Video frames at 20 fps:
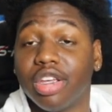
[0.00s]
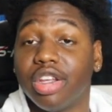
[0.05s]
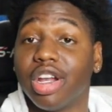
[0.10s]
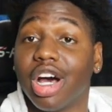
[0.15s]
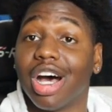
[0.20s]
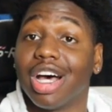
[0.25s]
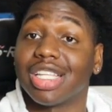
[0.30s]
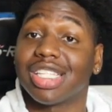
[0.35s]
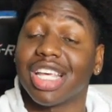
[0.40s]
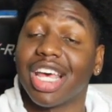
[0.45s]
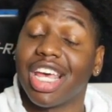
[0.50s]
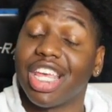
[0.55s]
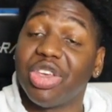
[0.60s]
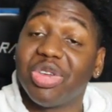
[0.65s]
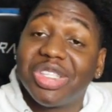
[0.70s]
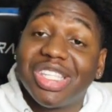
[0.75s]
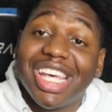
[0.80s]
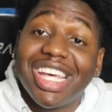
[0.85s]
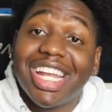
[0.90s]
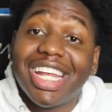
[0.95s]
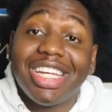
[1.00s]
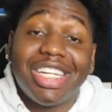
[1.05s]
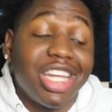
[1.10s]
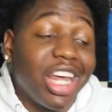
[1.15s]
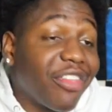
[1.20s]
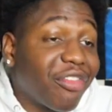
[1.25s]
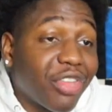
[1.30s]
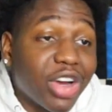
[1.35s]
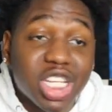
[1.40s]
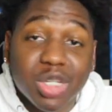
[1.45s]
You know what I'm saying? You see the
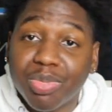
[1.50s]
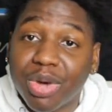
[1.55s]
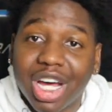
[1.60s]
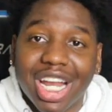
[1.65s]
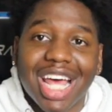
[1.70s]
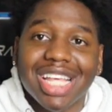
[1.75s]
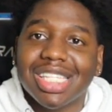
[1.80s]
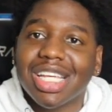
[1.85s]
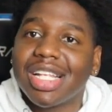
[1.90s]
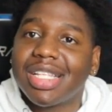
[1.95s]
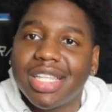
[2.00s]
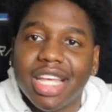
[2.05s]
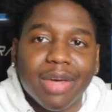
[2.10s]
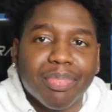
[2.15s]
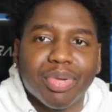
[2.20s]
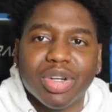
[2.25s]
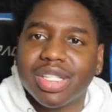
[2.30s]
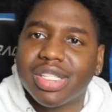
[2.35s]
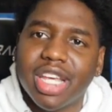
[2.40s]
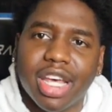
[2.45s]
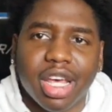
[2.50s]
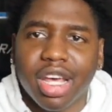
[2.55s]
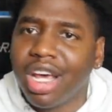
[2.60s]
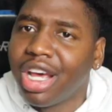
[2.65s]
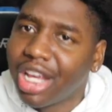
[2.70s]
difference, bro? That's a 10%.